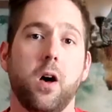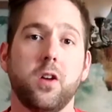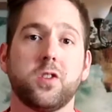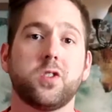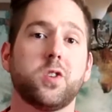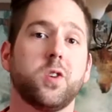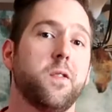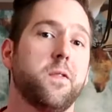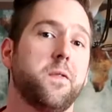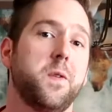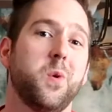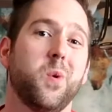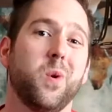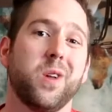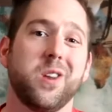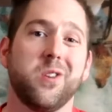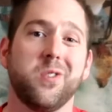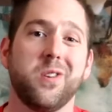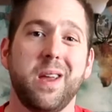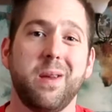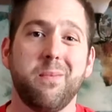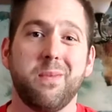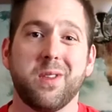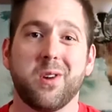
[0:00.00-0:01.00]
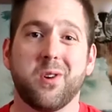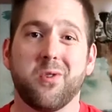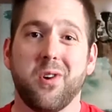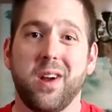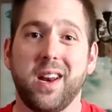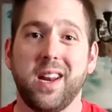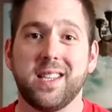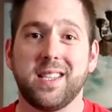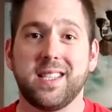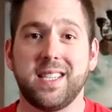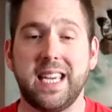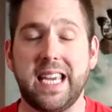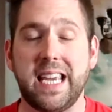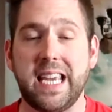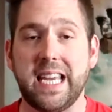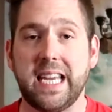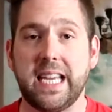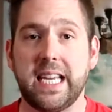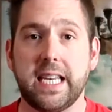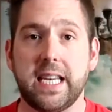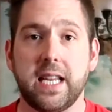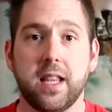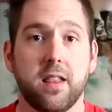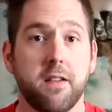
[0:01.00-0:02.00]
Also, if you want your name in the credits
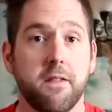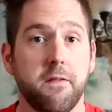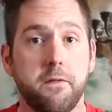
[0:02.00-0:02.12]
in the